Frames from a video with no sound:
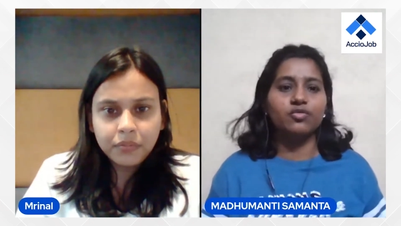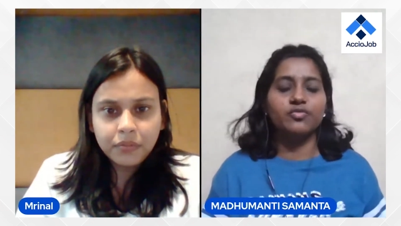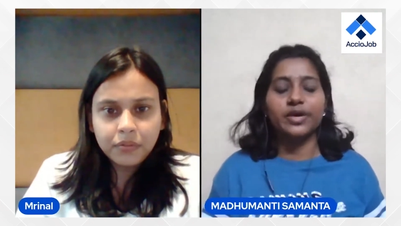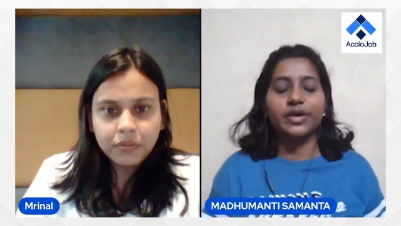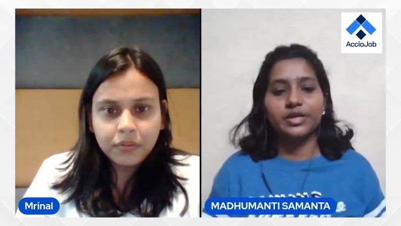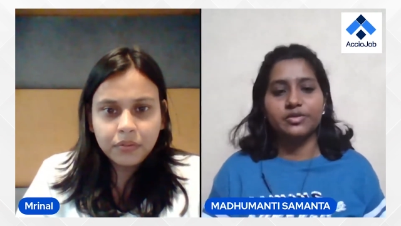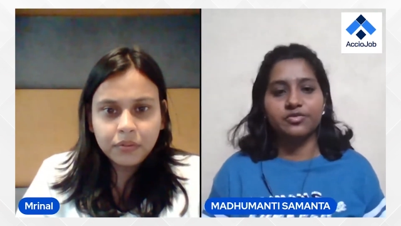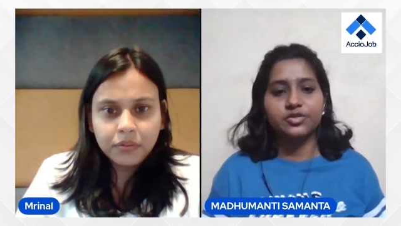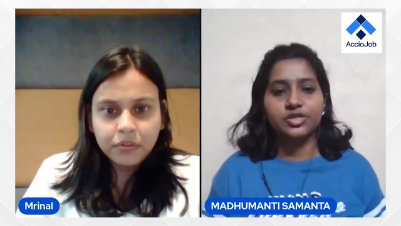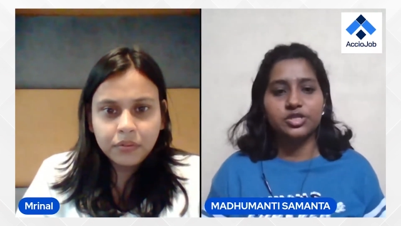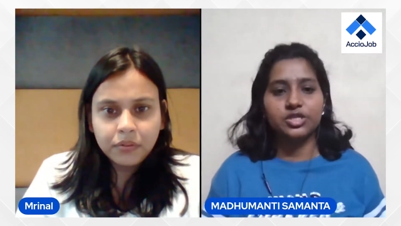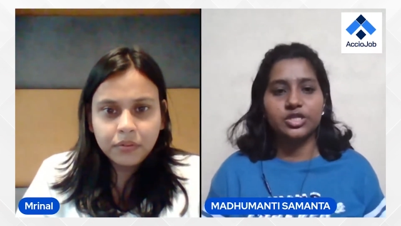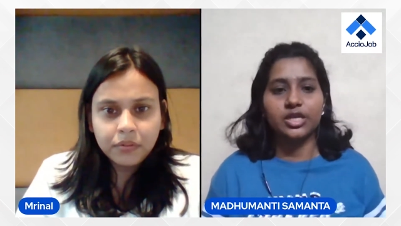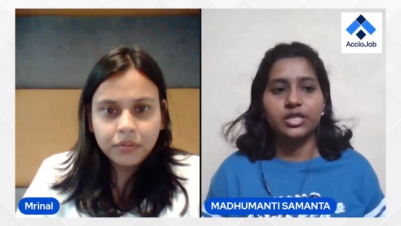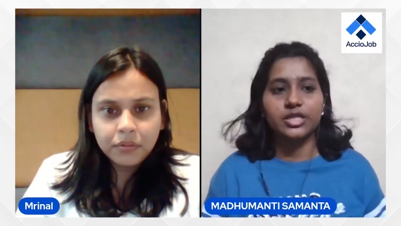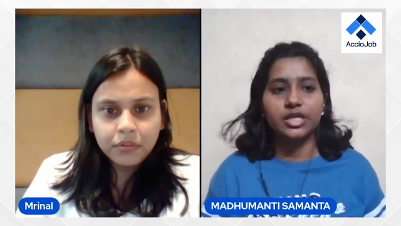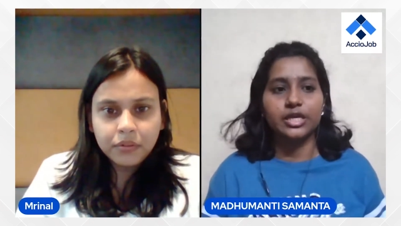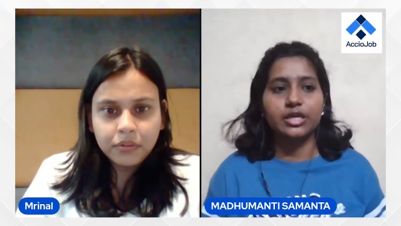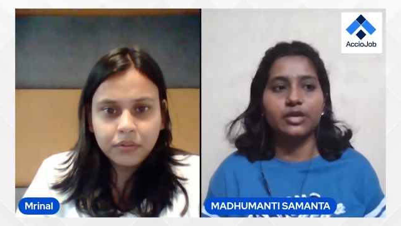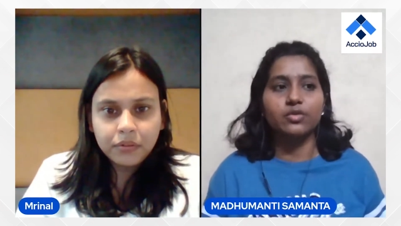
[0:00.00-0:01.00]

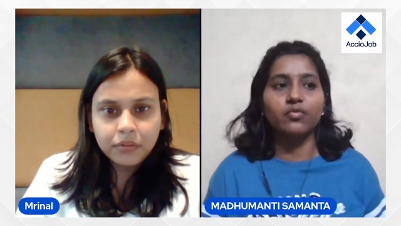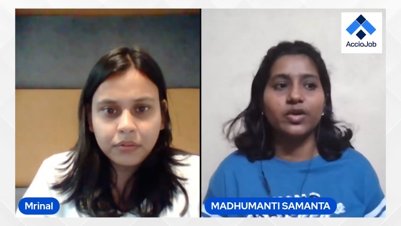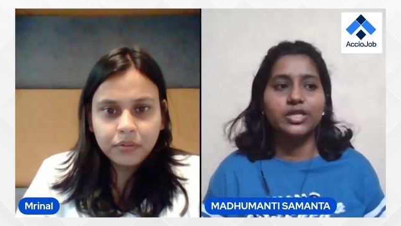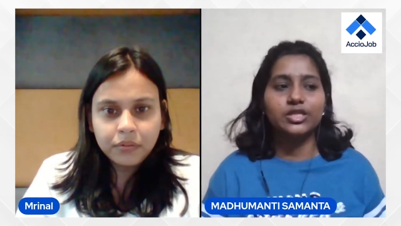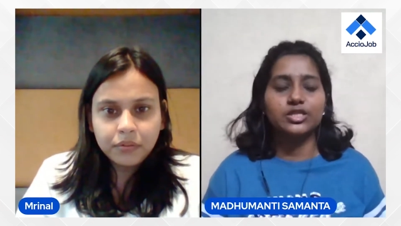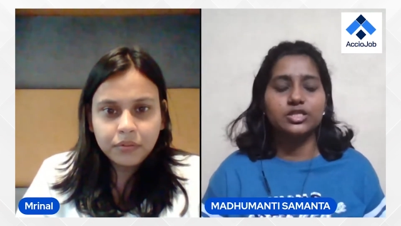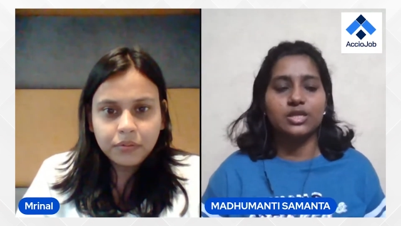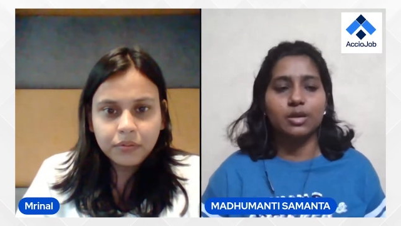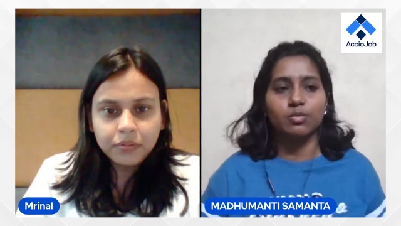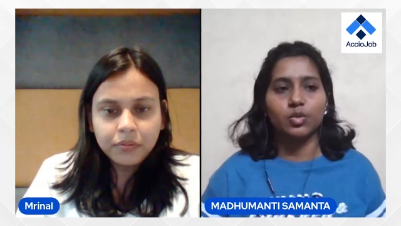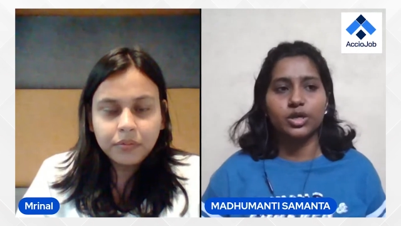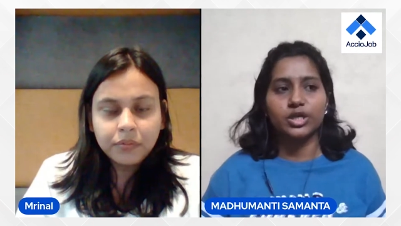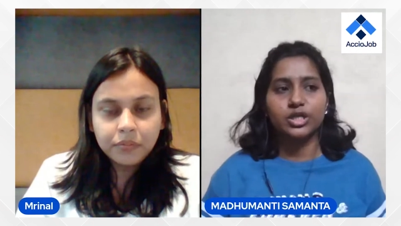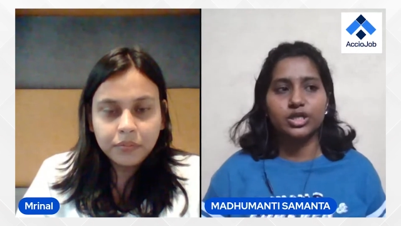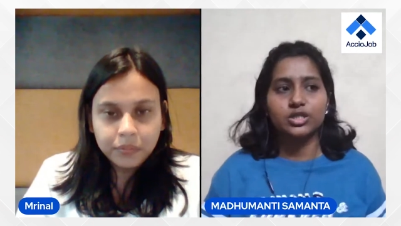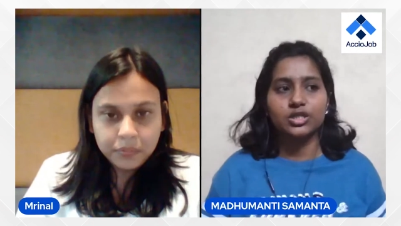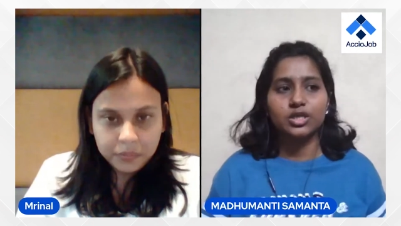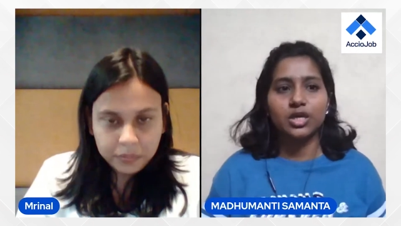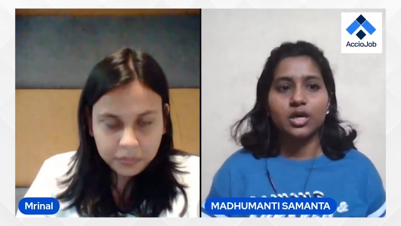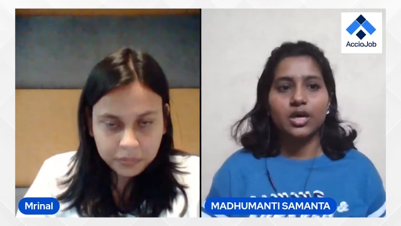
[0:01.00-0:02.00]
Speaker 1: beneficial thing when someone
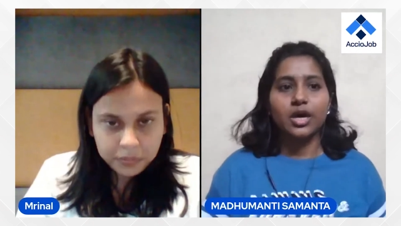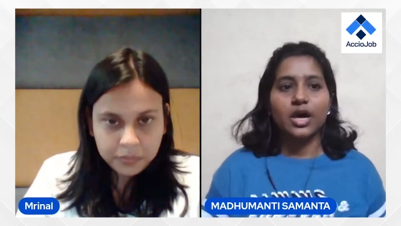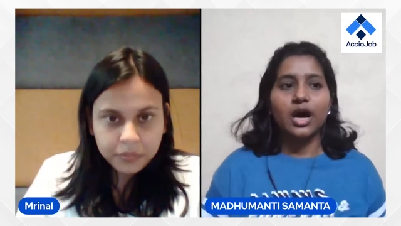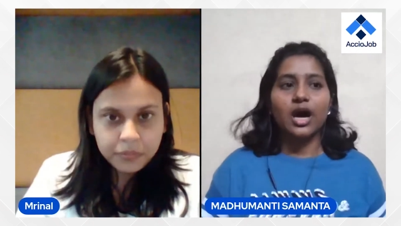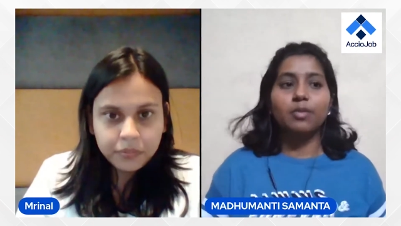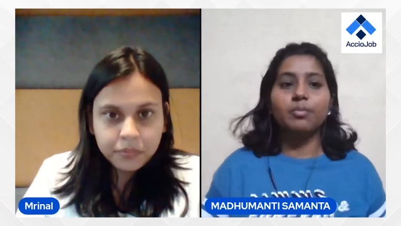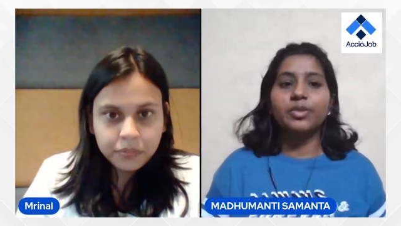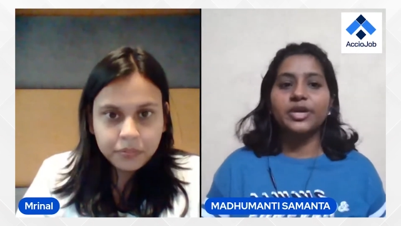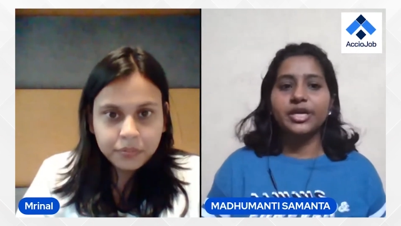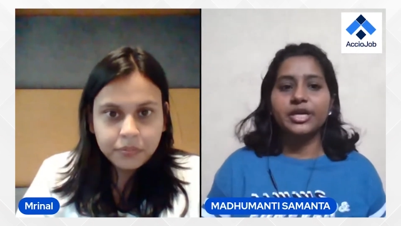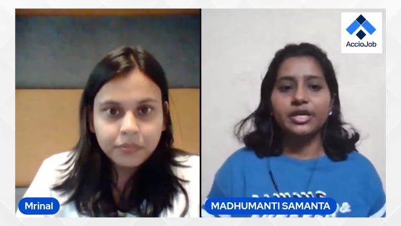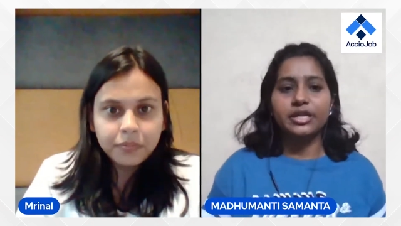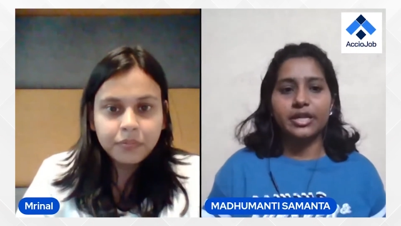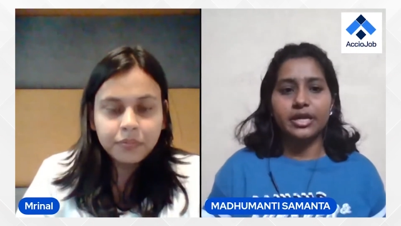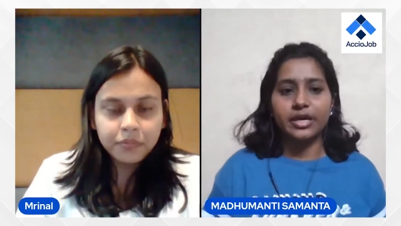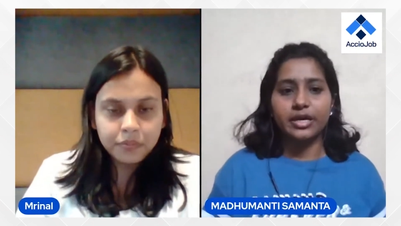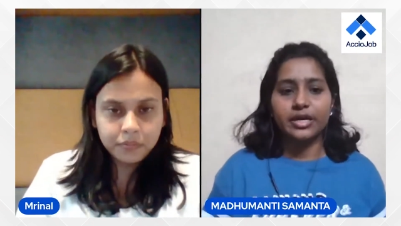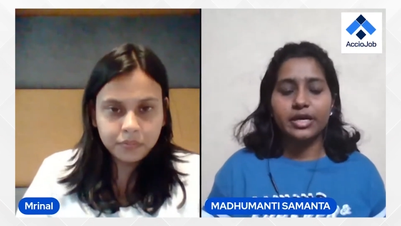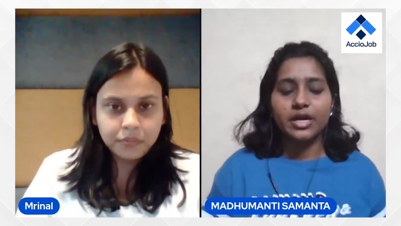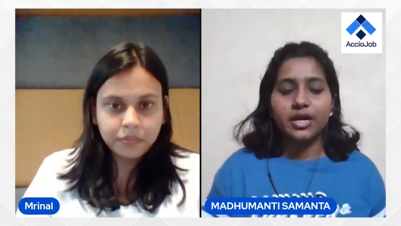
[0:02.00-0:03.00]
is a
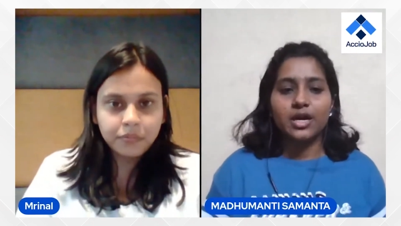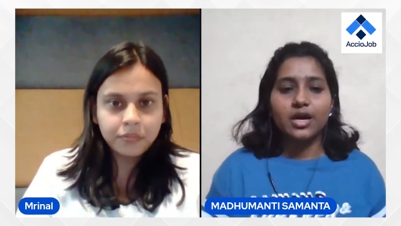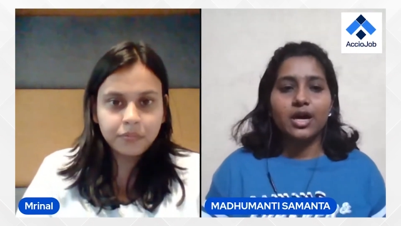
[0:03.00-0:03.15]
beginner.